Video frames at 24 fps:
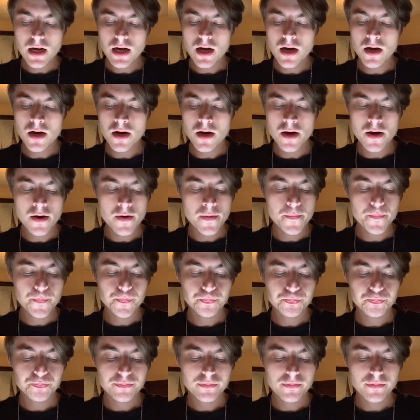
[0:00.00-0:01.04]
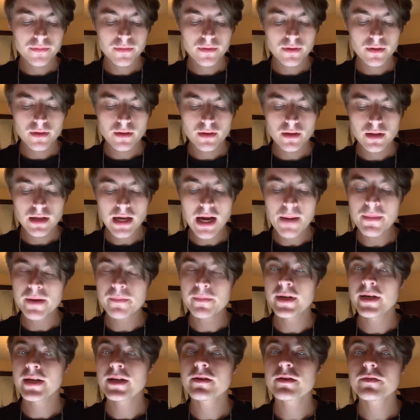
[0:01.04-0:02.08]
I made
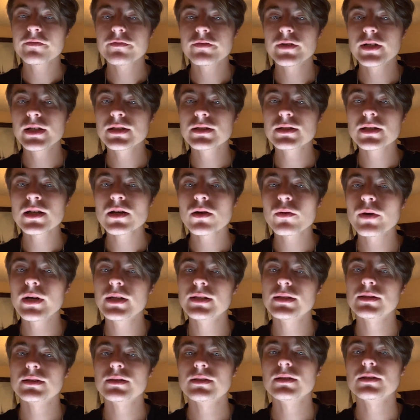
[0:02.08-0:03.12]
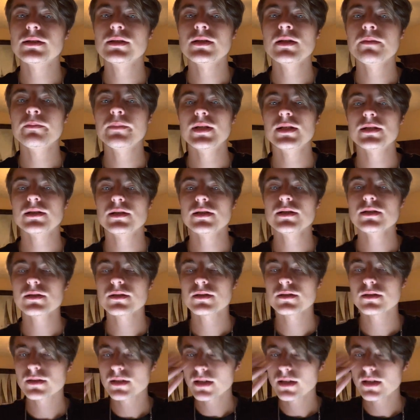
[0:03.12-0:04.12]
many friends and acquaintances in the business.